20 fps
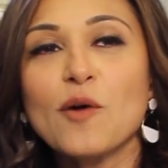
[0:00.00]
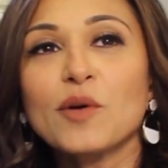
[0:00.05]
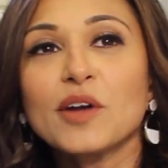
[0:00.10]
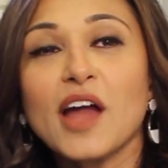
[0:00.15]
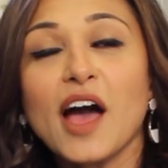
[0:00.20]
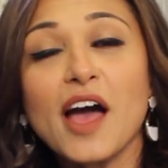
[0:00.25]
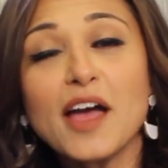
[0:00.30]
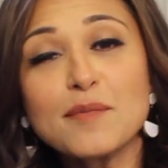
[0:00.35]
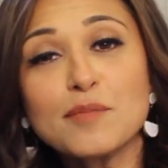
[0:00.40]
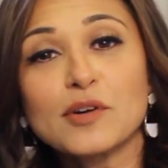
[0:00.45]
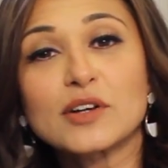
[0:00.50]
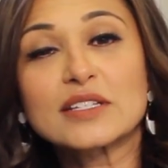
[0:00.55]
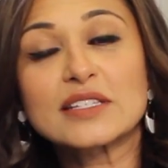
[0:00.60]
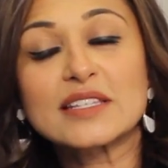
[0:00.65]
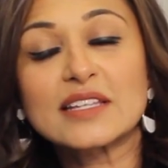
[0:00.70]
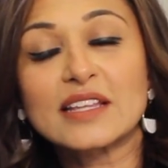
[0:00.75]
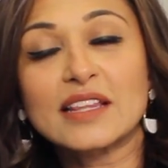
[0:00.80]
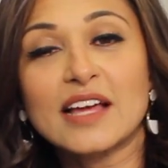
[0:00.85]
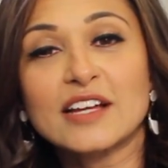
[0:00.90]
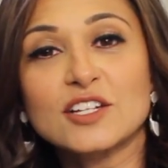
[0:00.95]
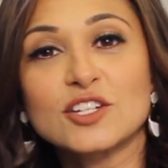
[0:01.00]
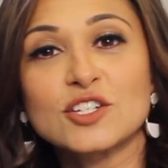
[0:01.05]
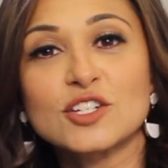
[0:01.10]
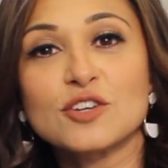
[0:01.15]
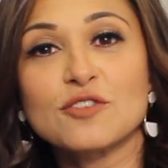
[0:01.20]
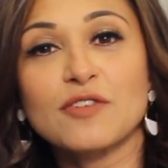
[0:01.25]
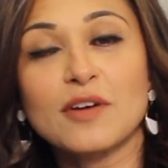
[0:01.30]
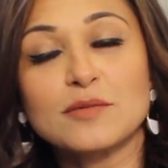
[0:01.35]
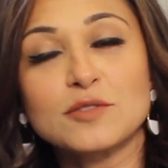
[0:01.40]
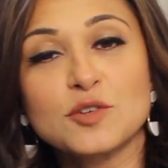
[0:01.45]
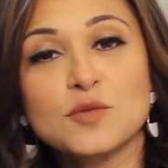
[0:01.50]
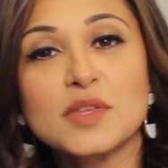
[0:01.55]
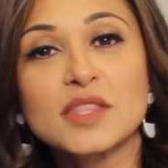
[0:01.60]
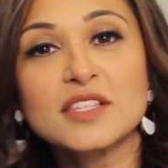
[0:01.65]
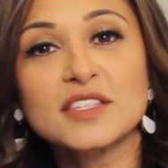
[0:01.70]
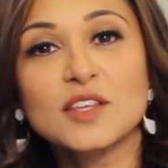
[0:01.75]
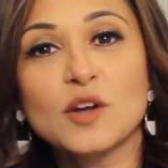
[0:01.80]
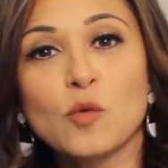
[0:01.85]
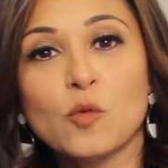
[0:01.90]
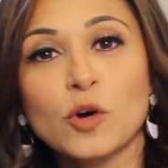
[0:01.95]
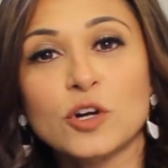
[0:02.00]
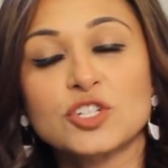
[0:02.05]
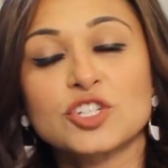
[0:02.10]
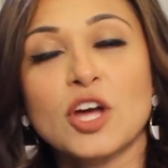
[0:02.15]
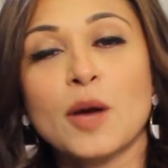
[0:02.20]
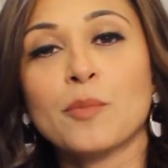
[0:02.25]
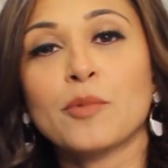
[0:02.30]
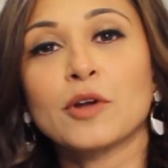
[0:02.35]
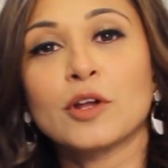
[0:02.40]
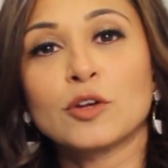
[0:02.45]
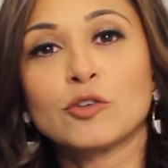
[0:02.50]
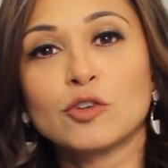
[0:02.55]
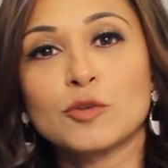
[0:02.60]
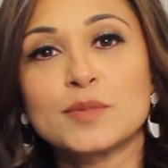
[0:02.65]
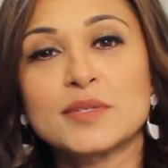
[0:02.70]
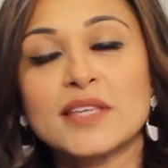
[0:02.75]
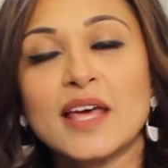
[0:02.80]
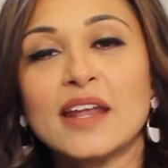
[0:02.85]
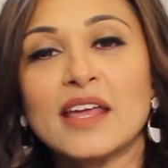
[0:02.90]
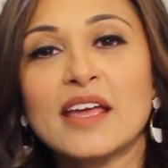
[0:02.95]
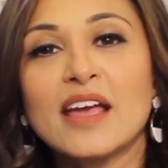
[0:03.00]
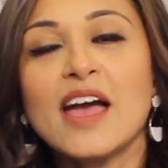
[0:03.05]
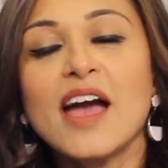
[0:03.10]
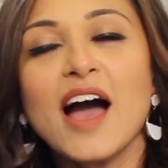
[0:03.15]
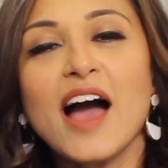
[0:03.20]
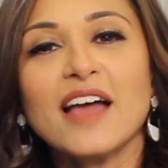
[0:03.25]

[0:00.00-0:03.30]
what I personally like to do if I'm doing this in a workshop or in a group setting,